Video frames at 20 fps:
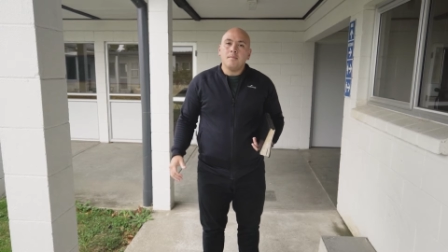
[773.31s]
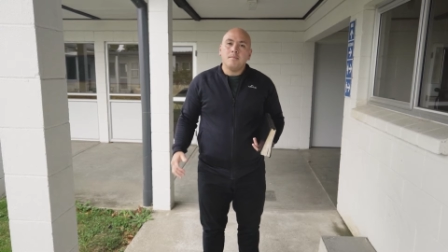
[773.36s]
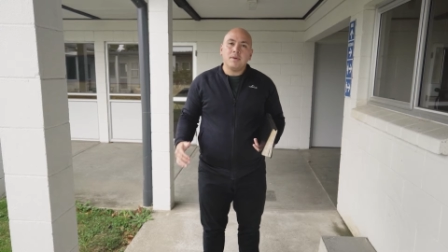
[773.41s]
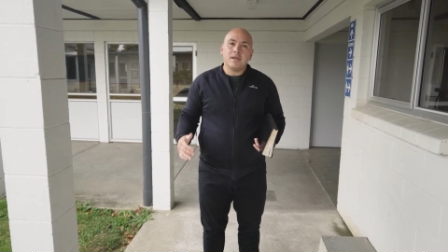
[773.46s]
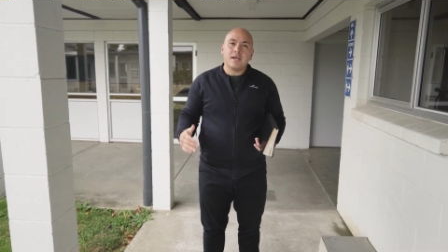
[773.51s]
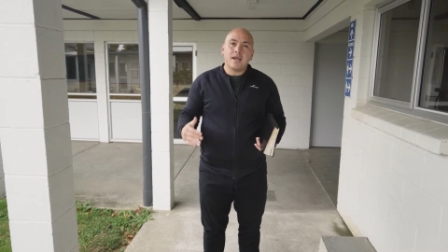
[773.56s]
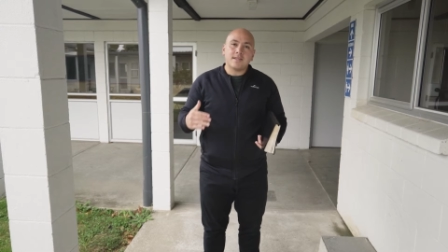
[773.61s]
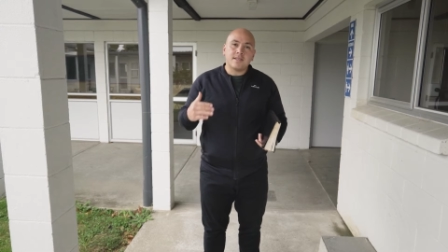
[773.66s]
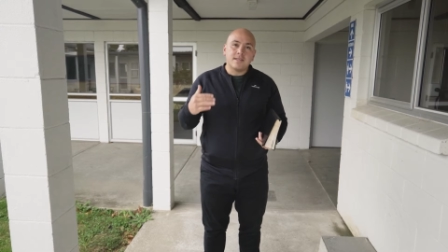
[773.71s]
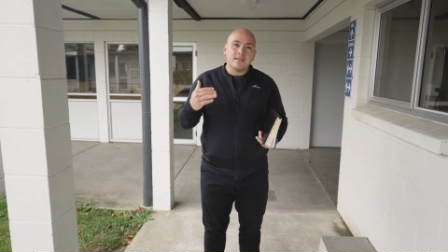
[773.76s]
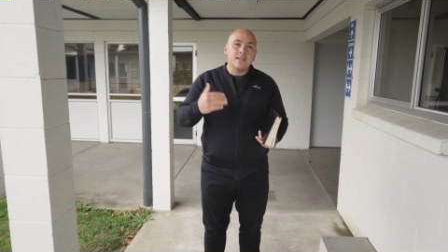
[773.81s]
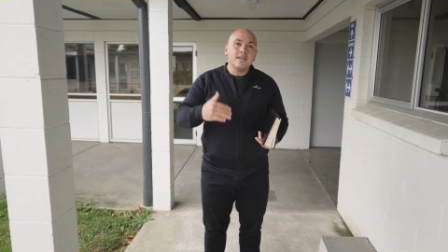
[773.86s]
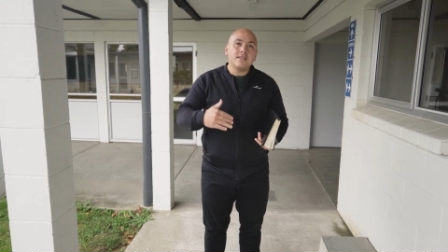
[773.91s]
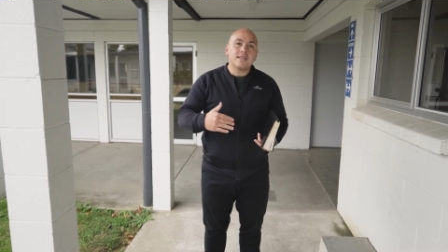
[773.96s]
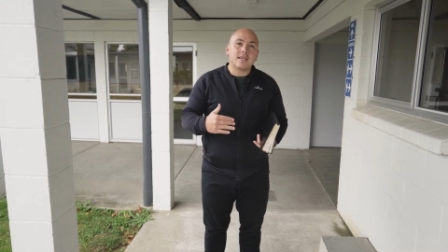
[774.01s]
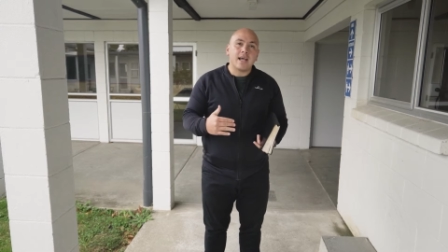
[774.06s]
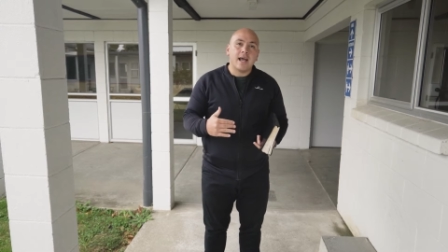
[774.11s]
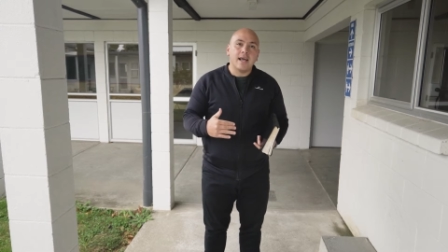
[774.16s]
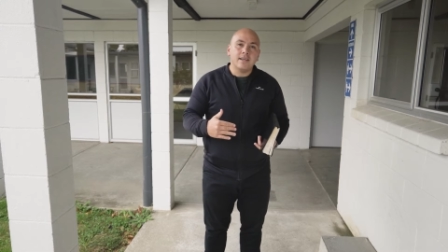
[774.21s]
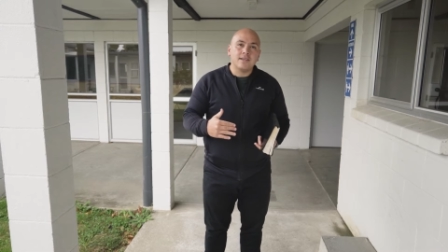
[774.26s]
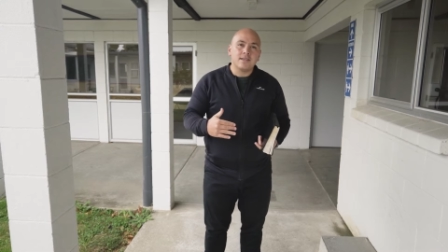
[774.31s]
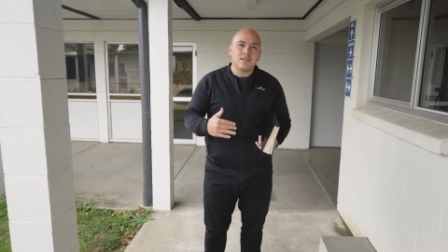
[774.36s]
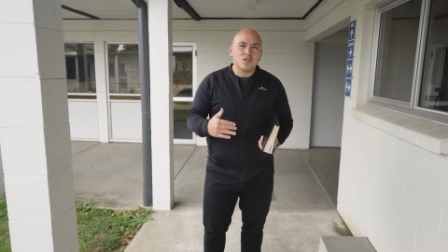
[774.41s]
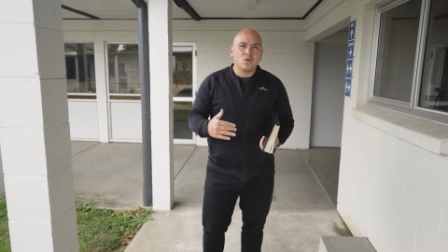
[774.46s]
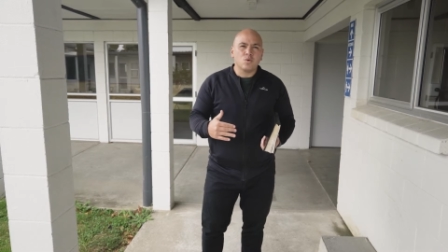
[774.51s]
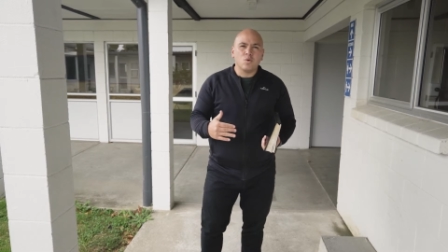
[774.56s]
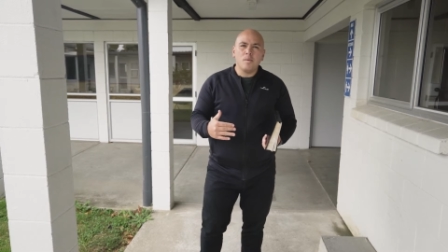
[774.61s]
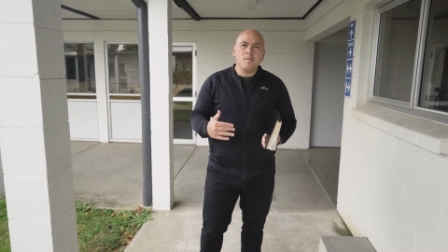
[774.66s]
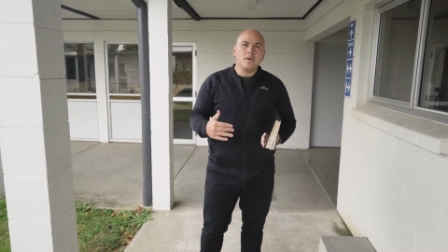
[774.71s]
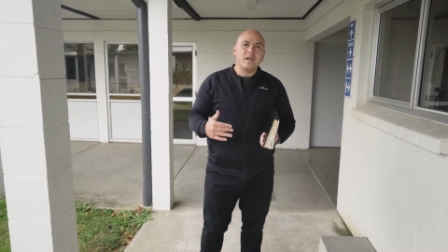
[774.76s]
Because in this case,
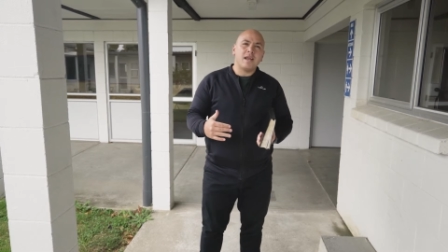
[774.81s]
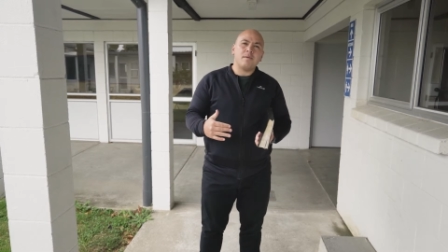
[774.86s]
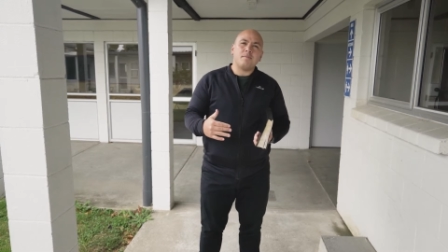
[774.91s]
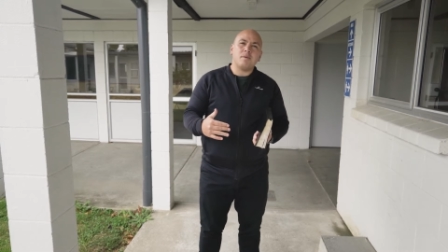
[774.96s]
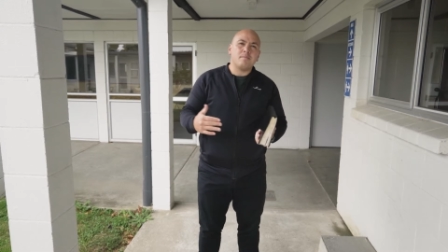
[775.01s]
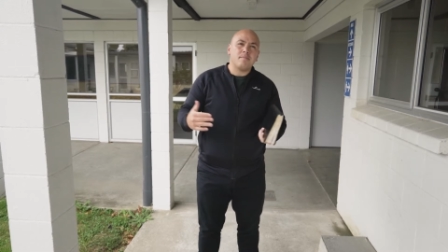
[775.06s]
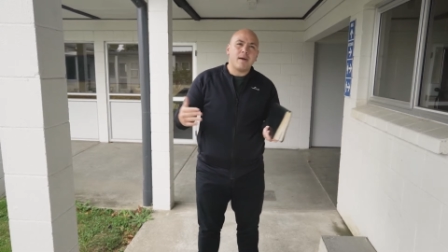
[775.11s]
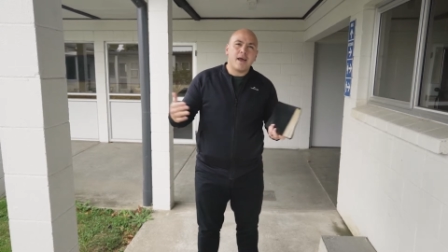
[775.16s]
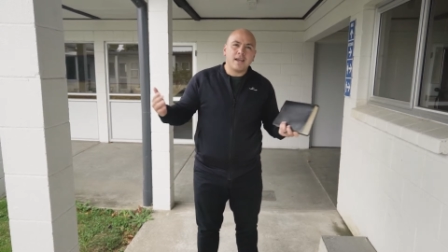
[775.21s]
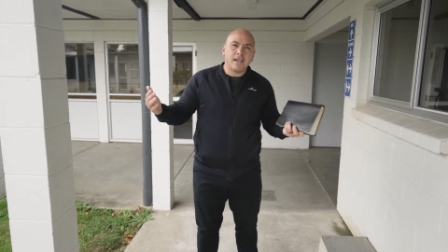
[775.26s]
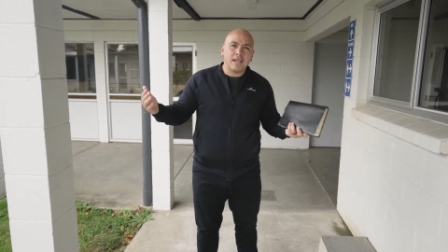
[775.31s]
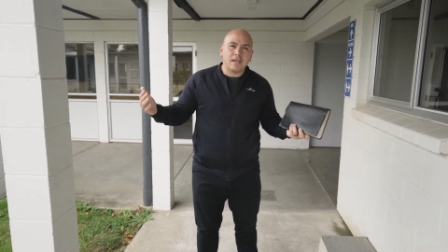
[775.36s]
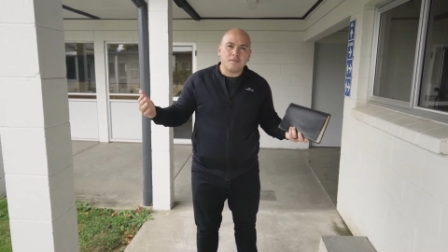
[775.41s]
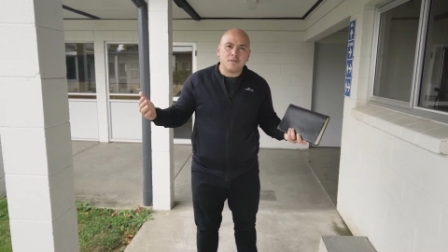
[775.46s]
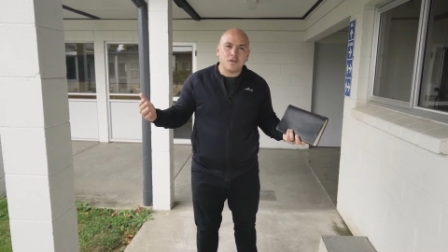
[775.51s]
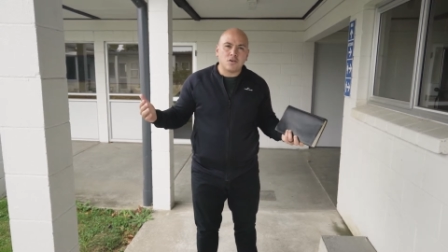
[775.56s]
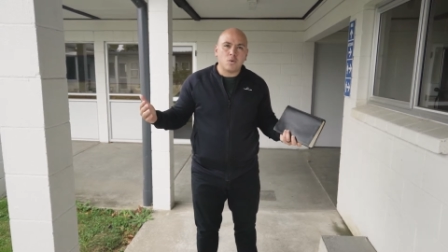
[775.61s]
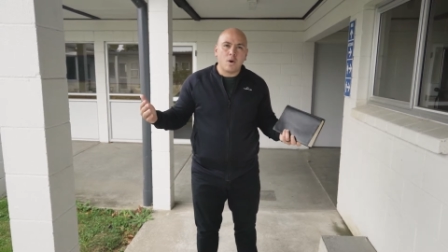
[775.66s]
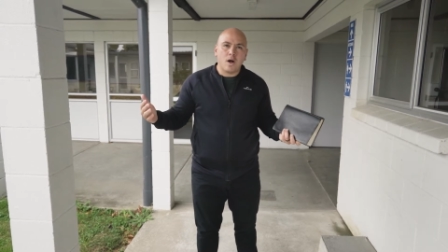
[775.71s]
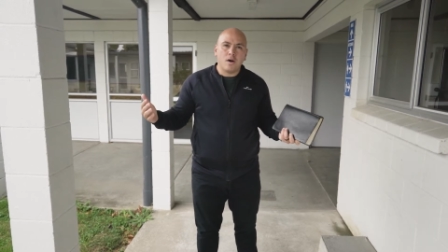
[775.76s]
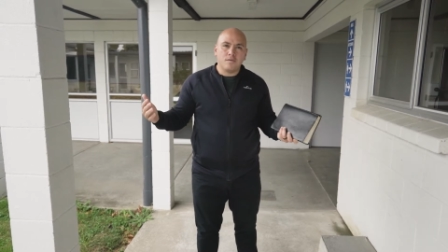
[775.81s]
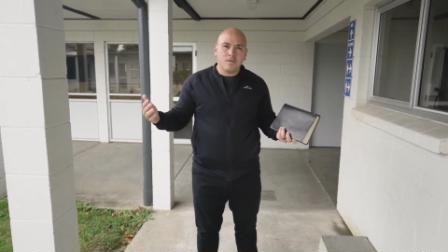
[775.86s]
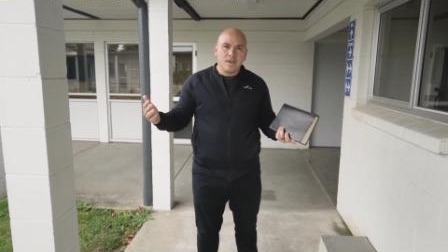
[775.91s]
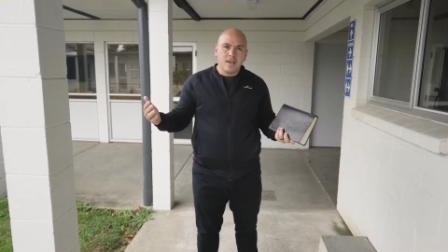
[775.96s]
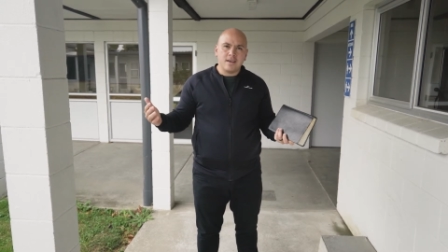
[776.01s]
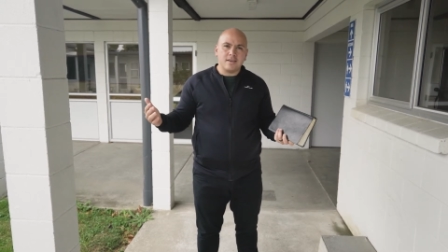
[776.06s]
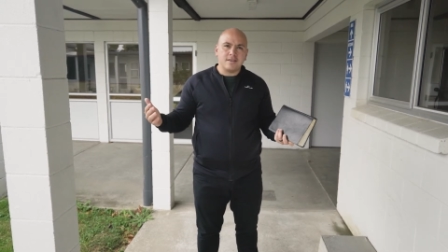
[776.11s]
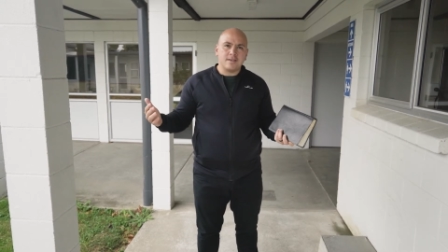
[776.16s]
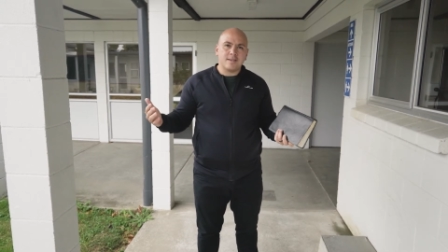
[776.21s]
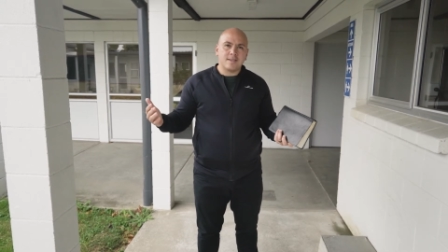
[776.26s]
the woman had been battling for 12
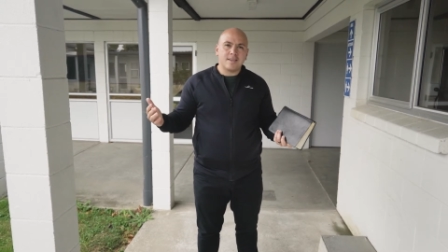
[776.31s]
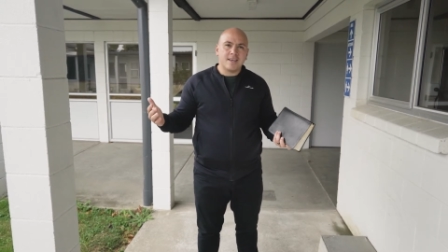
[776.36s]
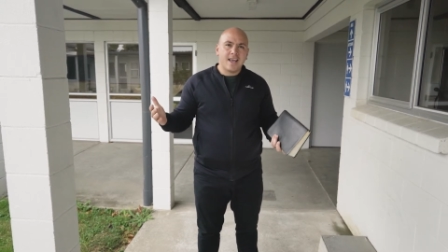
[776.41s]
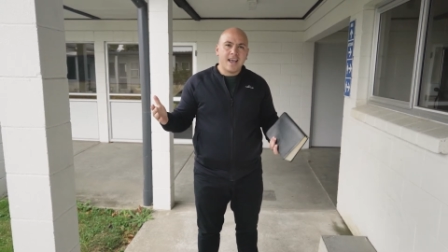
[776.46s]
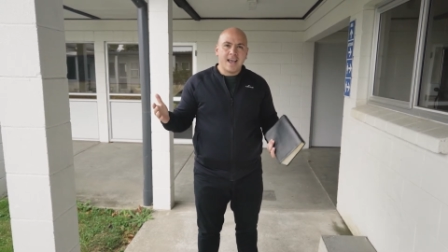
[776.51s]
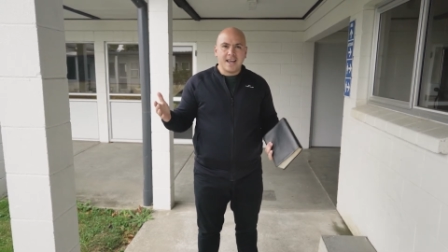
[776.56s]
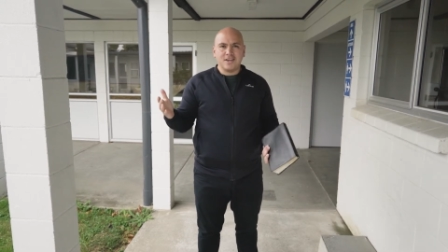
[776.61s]
years,